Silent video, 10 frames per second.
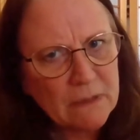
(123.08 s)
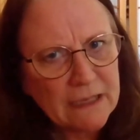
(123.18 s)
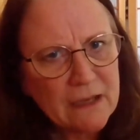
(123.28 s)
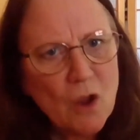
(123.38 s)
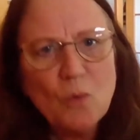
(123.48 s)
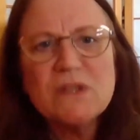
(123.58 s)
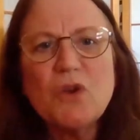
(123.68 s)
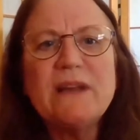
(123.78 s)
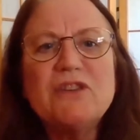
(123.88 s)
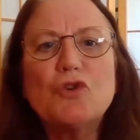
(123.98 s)
family
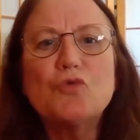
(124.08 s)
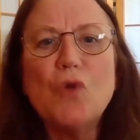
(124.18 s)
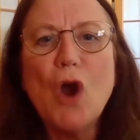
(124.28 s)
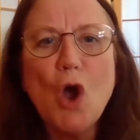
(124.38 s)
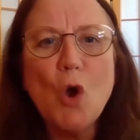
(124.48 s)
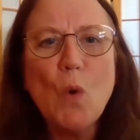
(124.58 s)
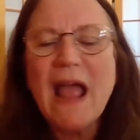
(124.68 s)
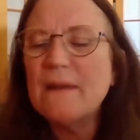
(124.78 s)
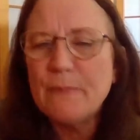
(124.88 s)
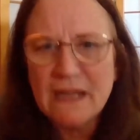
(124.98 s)
was going to grow
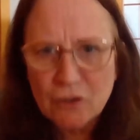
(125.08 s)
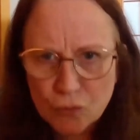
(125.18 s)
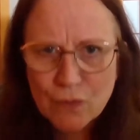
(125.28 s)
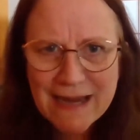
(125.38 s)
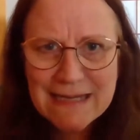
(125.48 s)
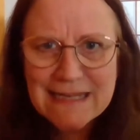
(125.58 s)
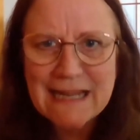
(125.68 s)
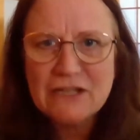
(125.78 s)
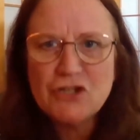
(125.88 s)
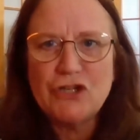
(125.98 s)
and be a great
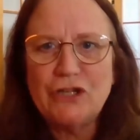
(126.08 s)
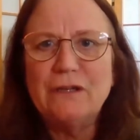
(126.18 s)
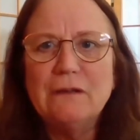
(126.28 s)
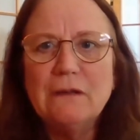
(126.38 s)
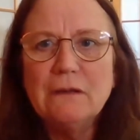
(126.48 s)
nation.